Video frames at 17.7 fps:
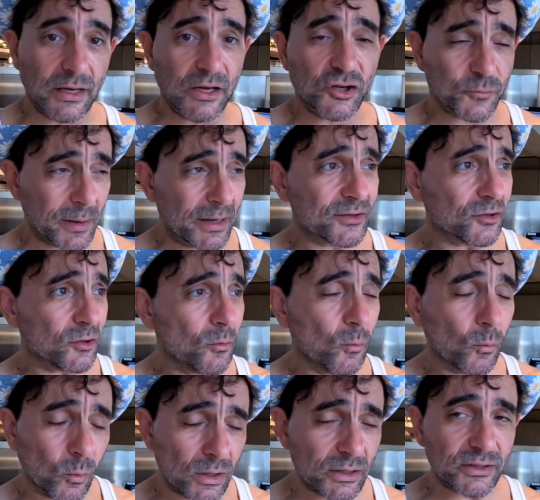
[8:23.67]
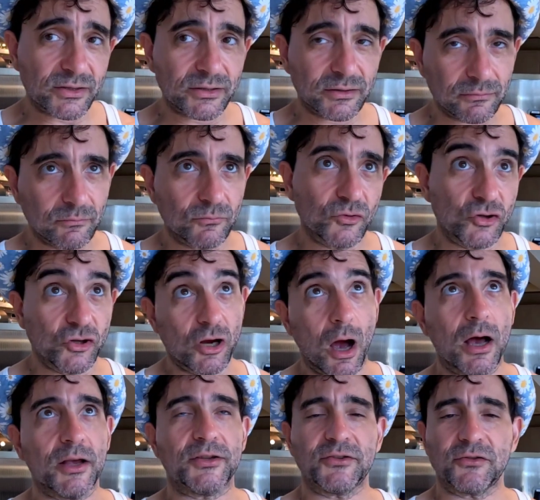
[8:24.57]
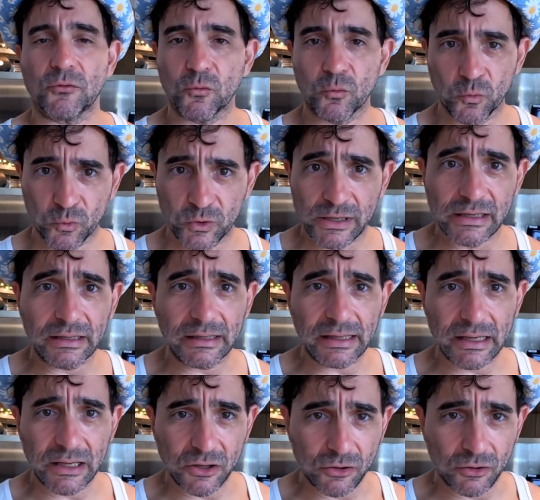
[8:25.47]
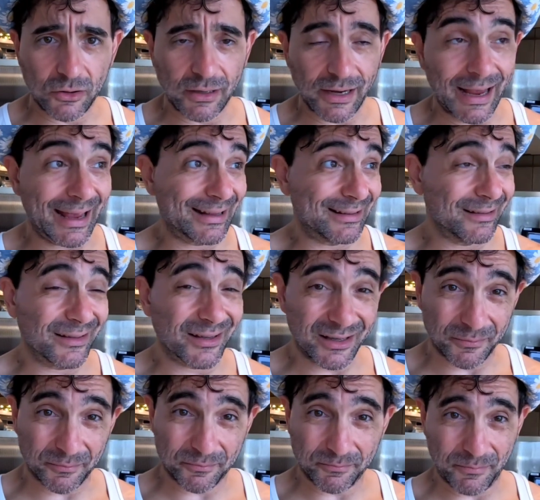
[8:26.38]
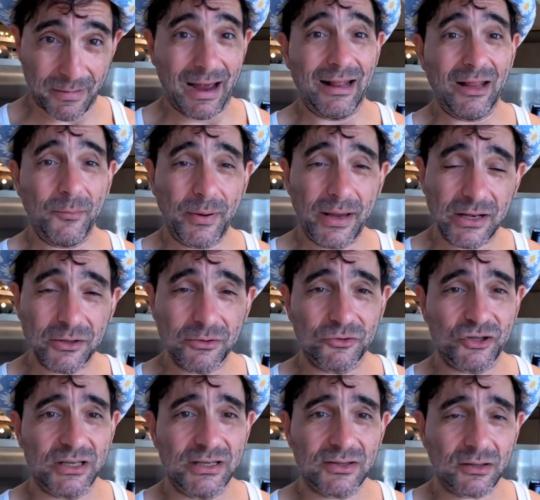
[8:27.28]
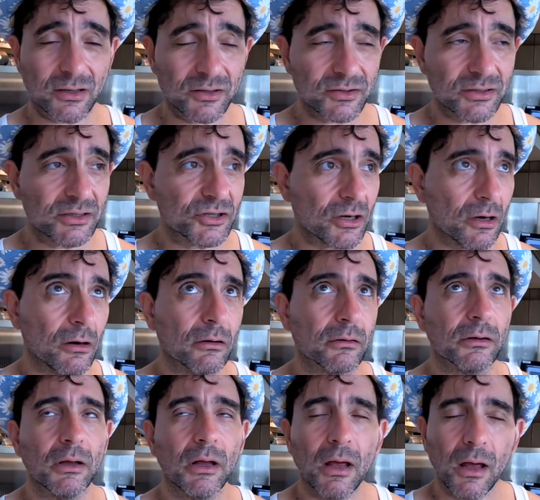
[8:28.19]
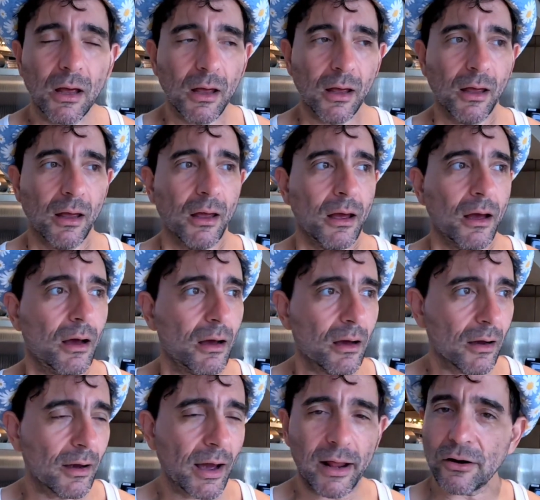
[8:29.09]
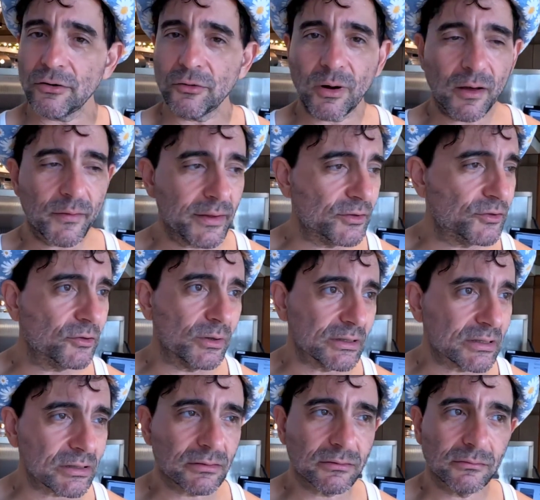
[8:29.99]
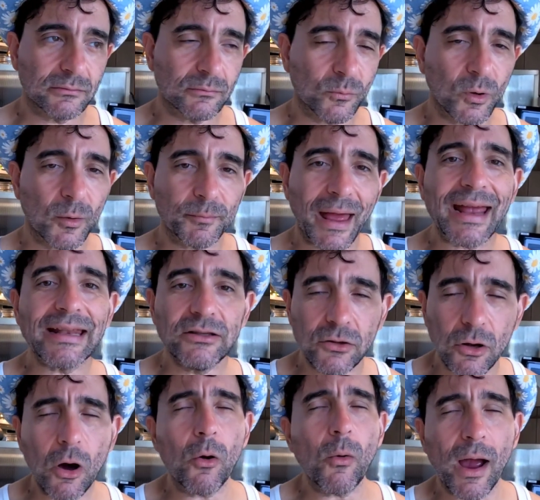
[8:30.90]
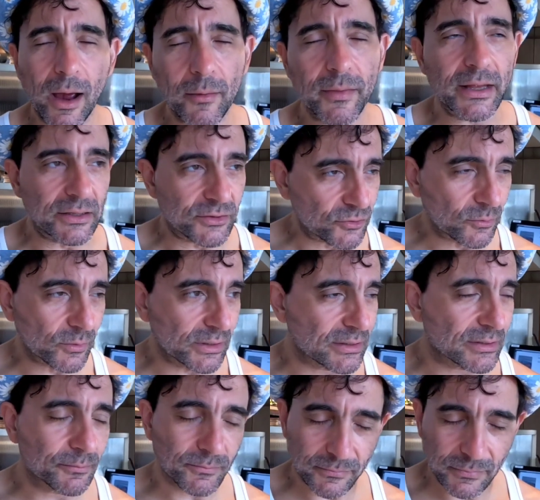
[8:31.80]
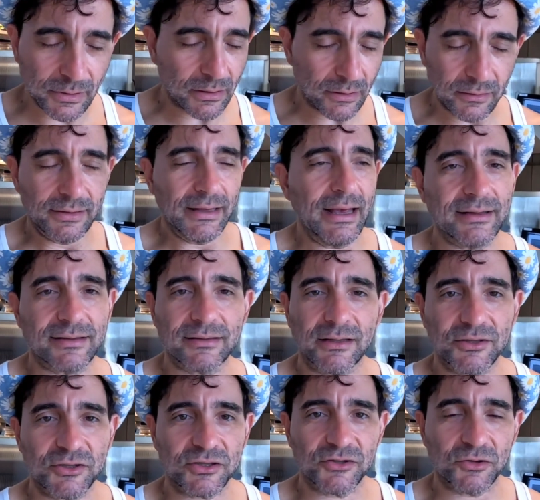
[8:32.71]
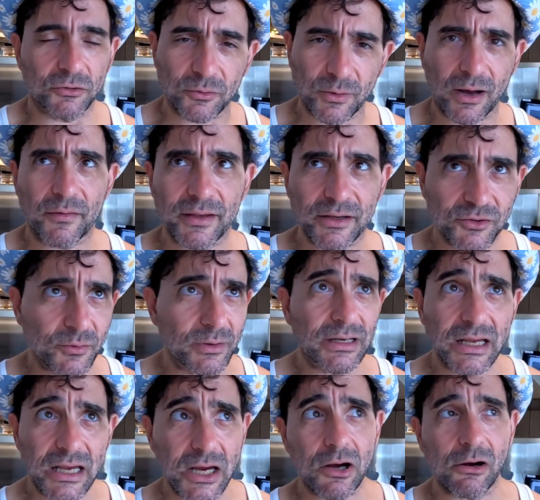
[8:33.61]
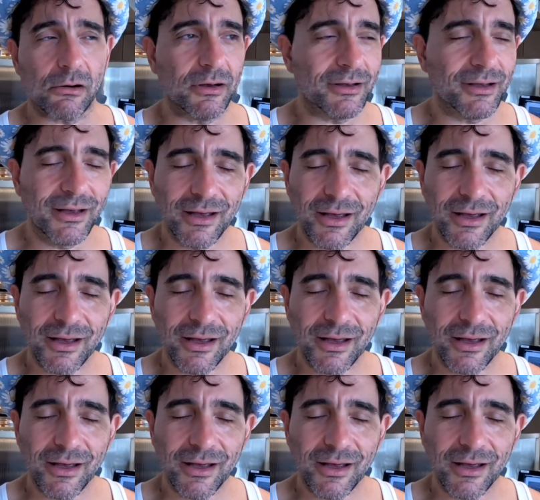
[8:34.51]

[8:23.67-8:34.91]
The Spätzle was just really good, and the jalapeno cheese sausage, I don't know how they do it. Well, I know how they do it. Yes, I just don't know how they do it here.